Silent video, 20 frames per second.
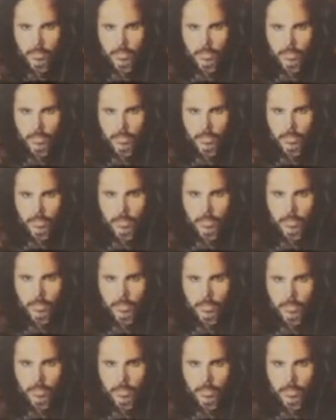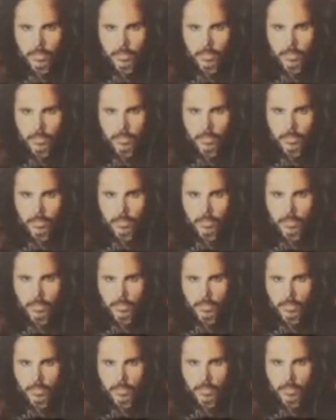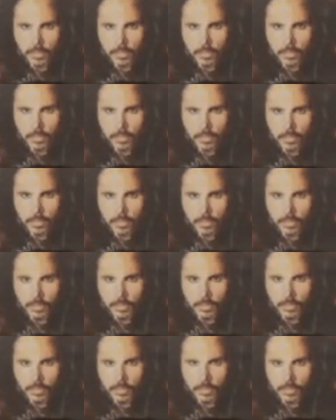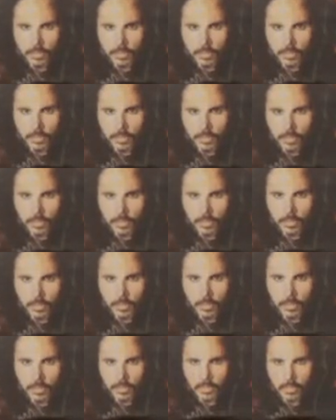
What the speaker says: No words are spoken by the person on screen.